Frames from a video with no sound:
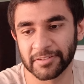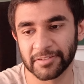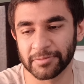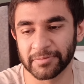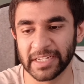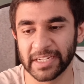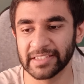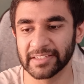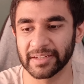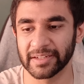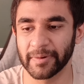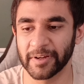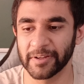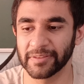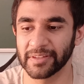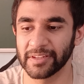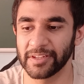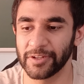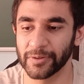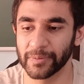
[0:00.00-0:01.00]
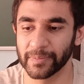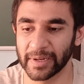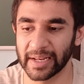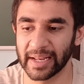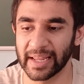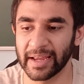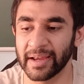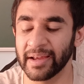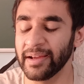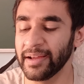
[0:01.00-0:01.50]
us reason about the human
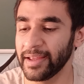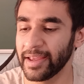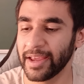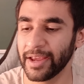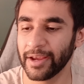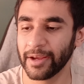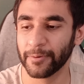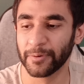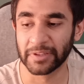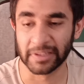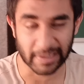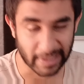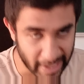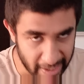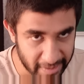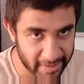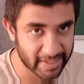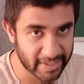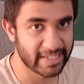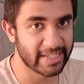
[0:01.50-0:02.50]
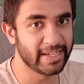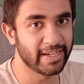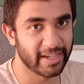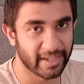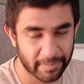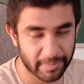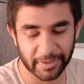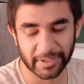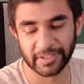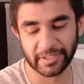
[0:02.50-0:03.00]
layer with clarity
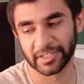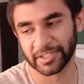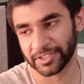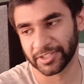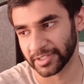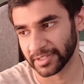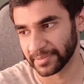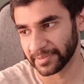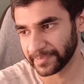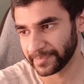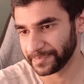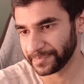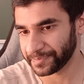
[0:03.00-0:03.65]
and precision.